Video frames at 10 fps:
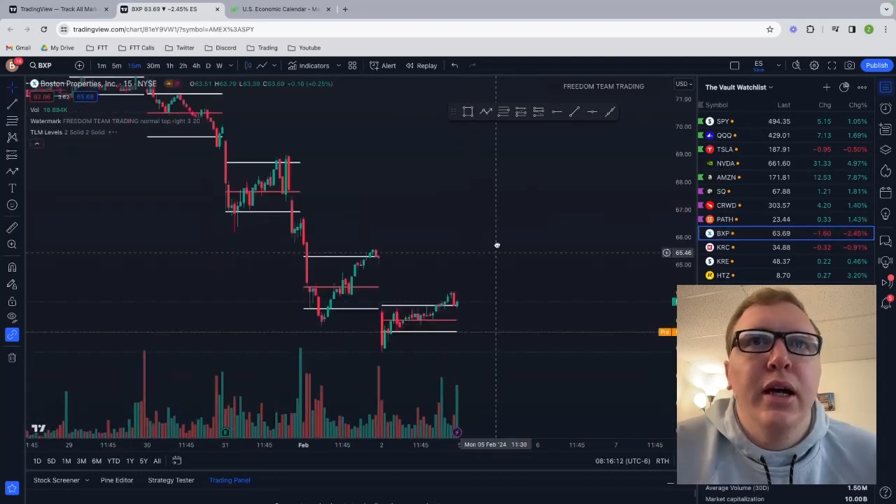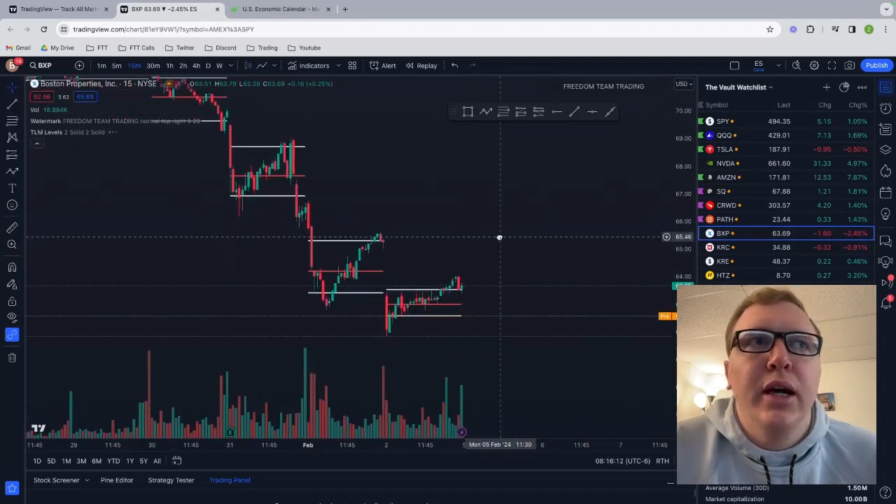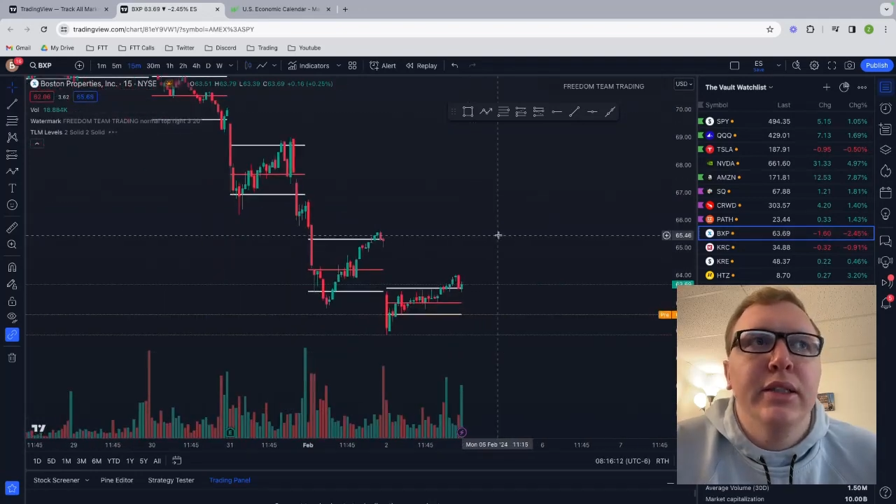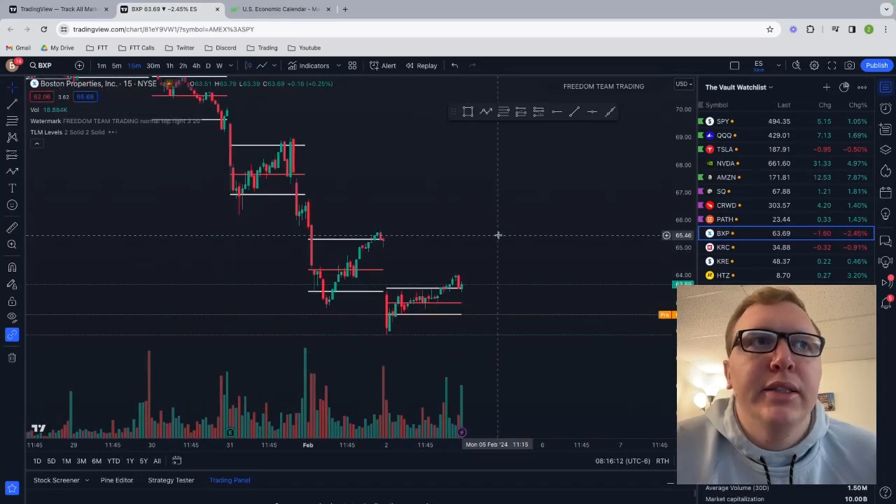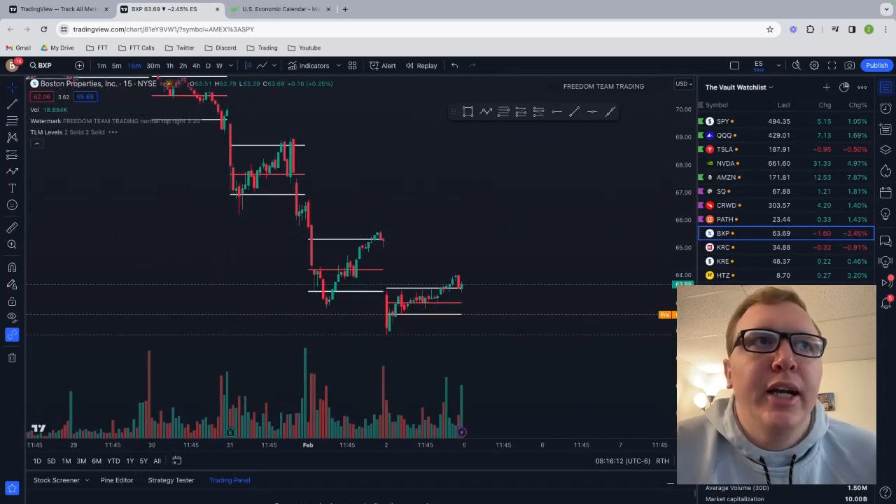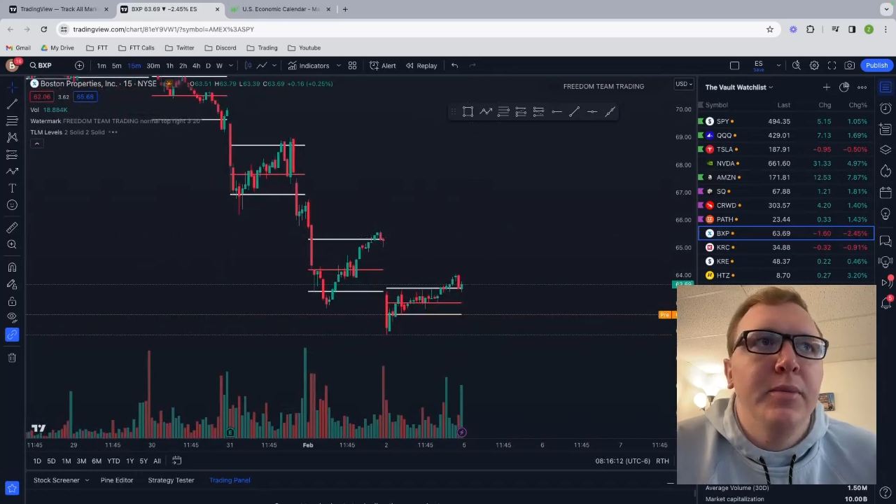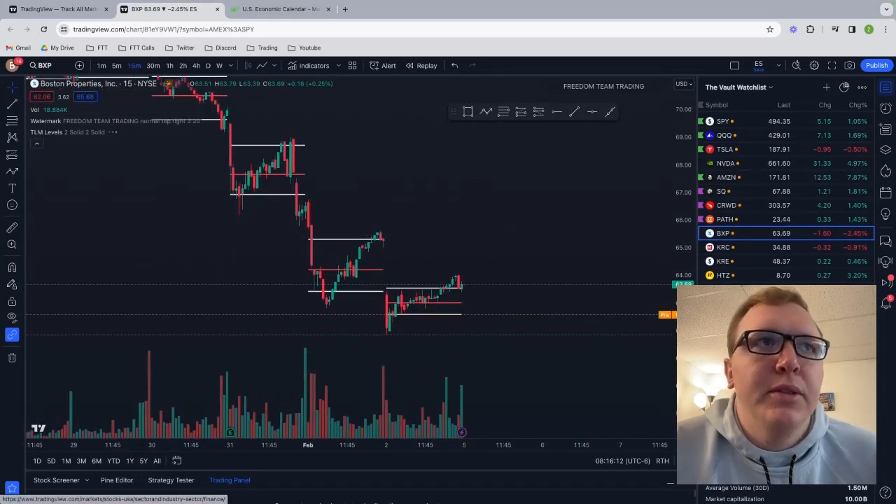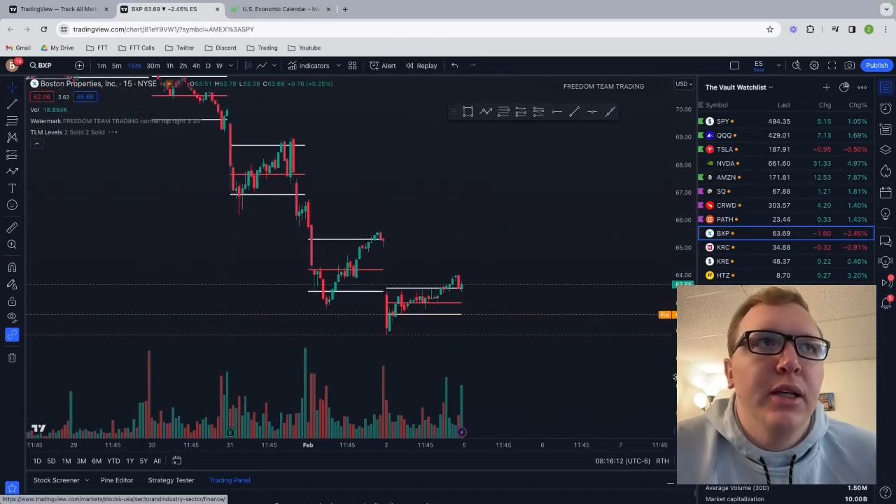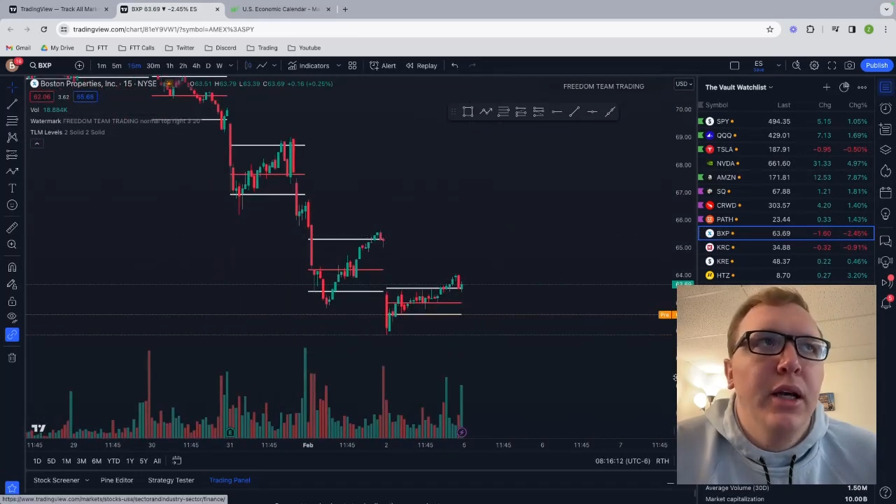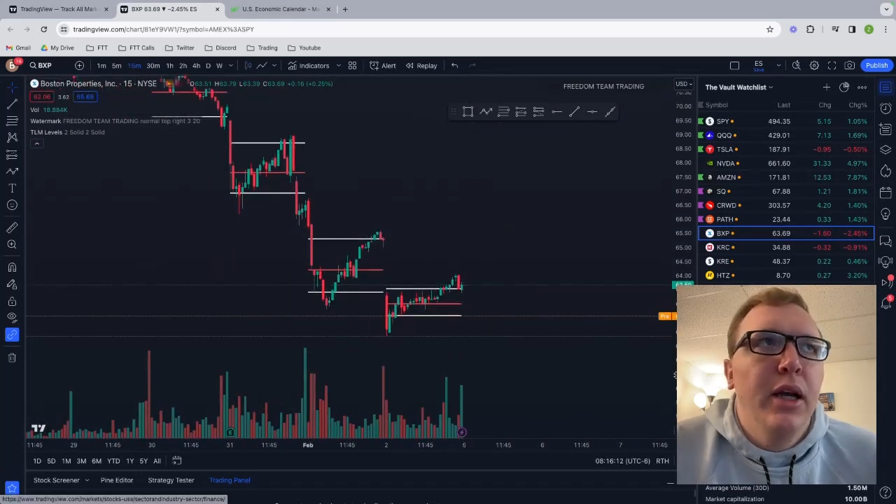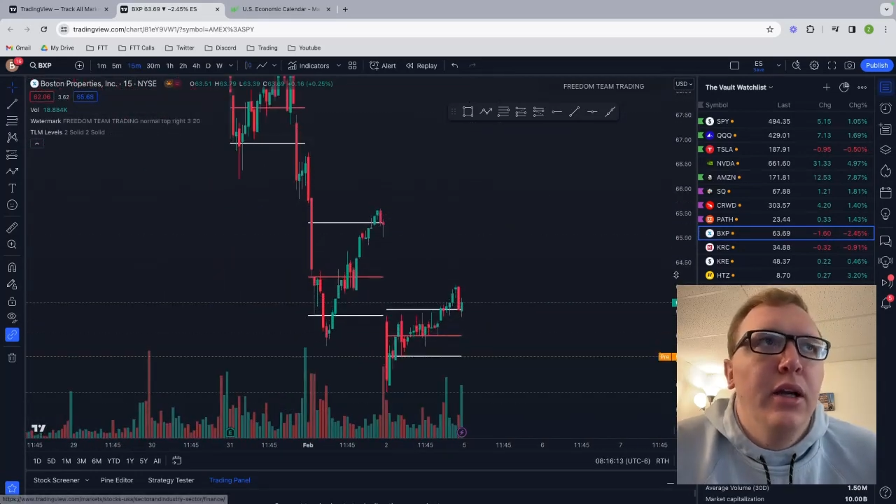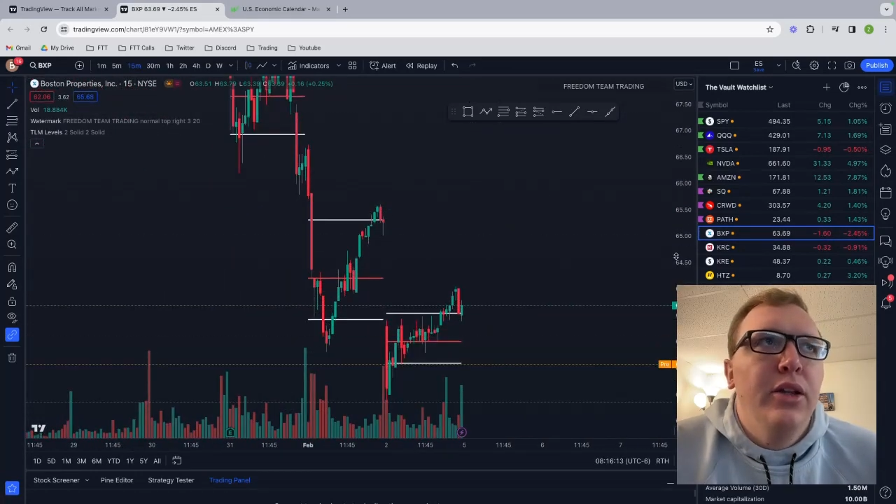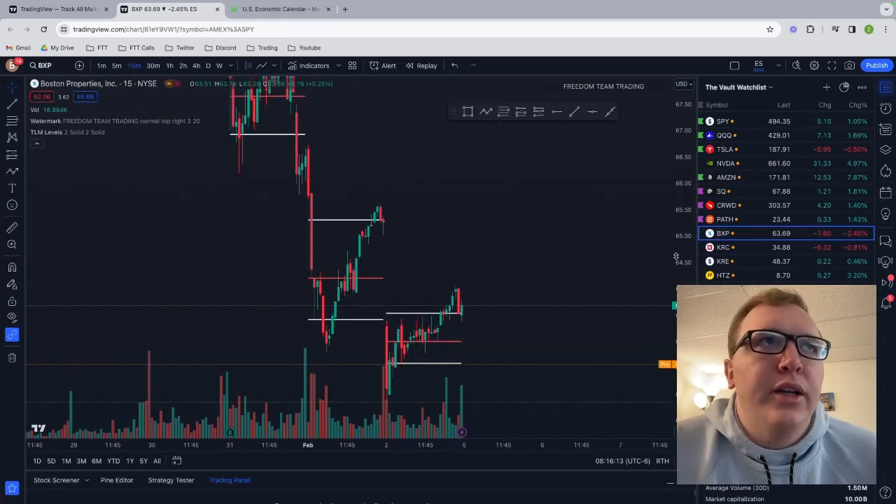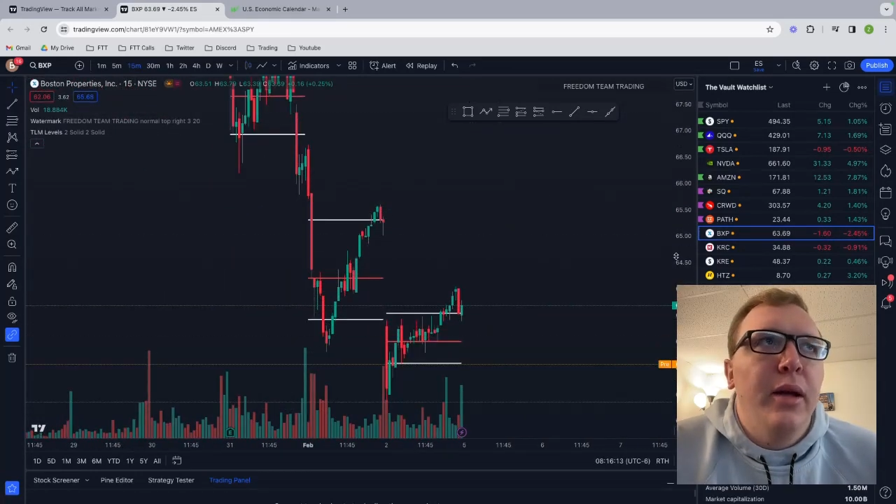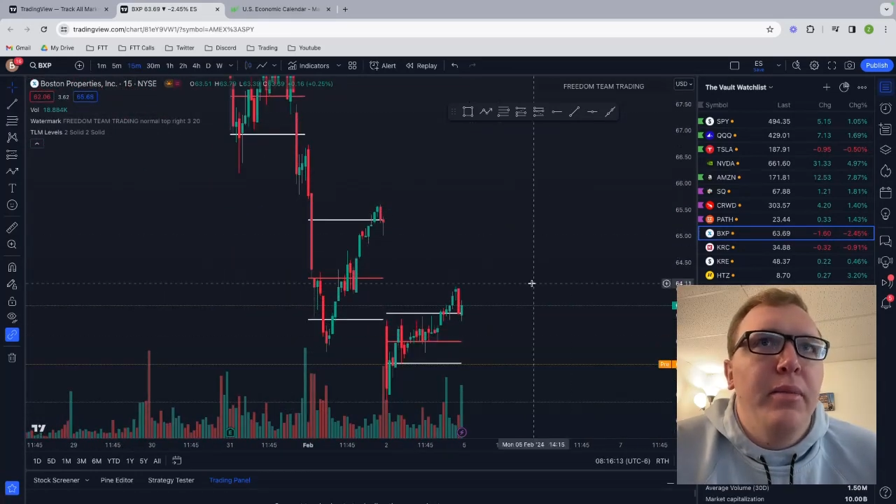setups.
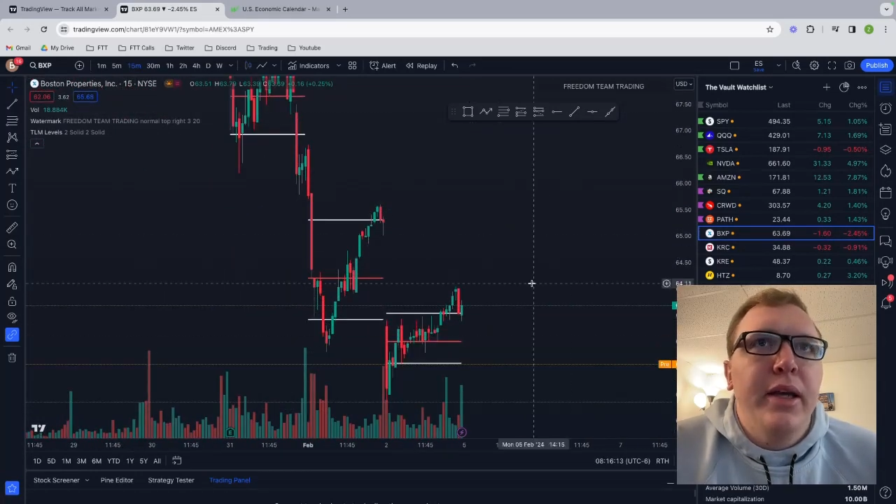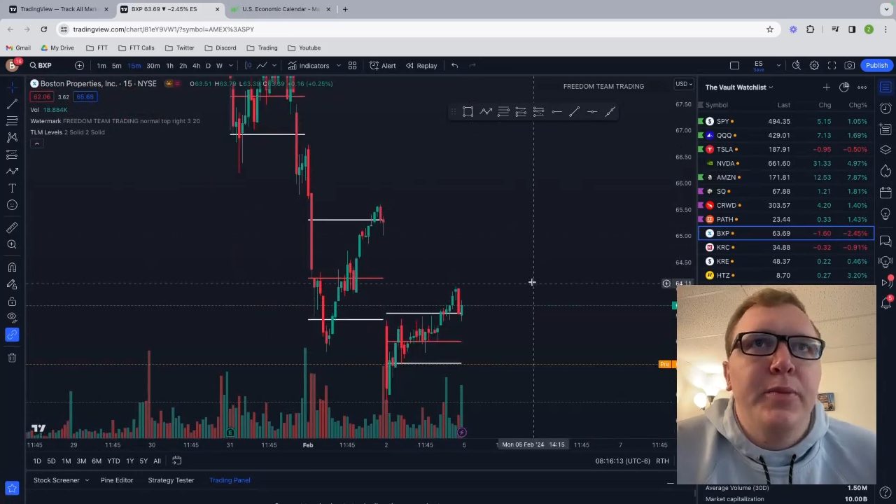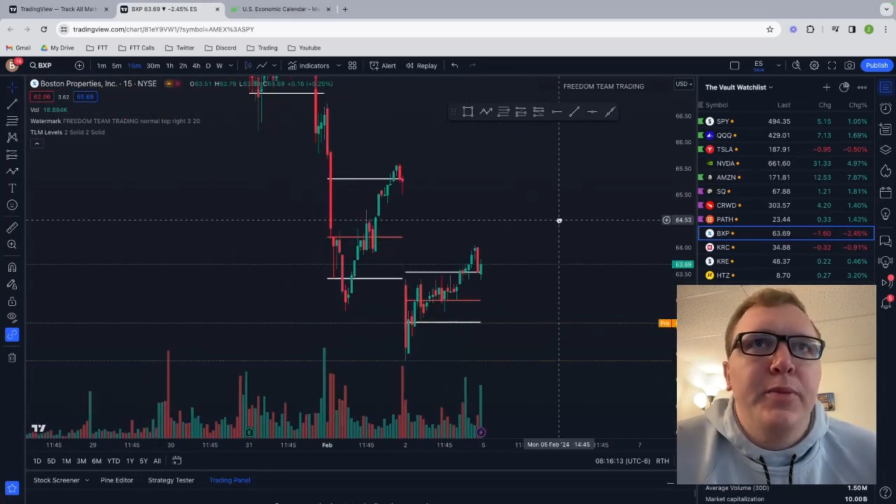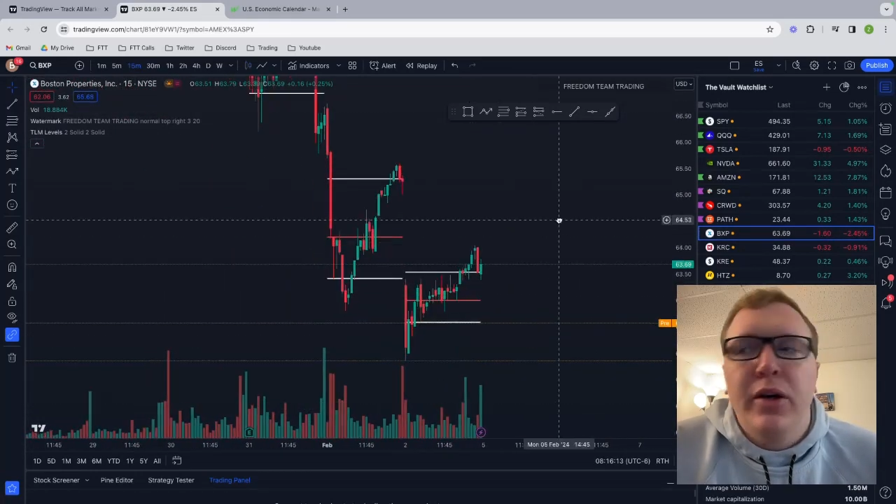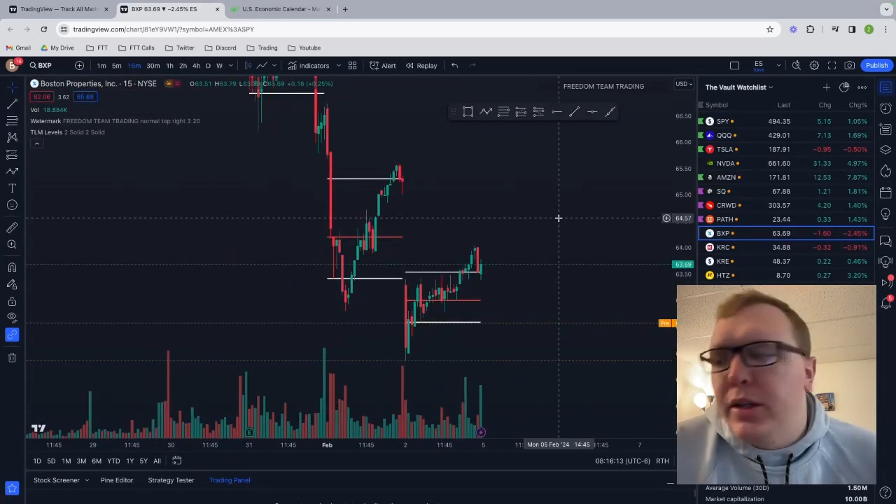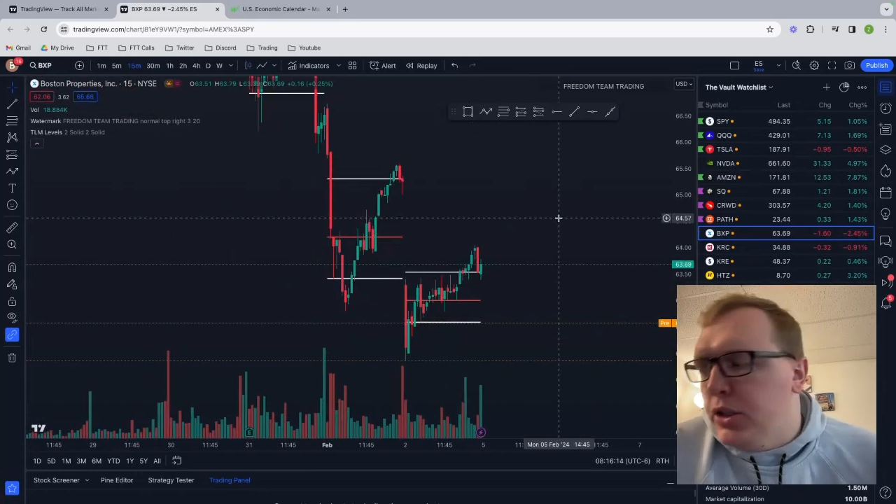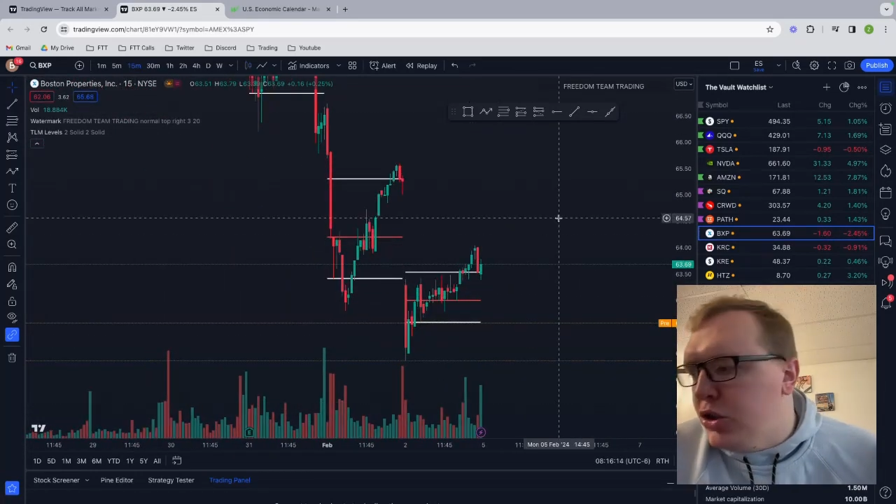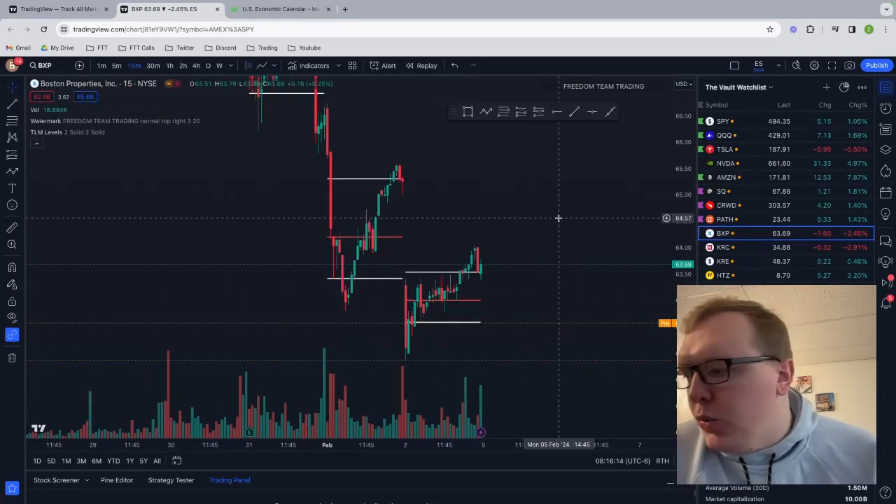Looking at BXP, I'll get to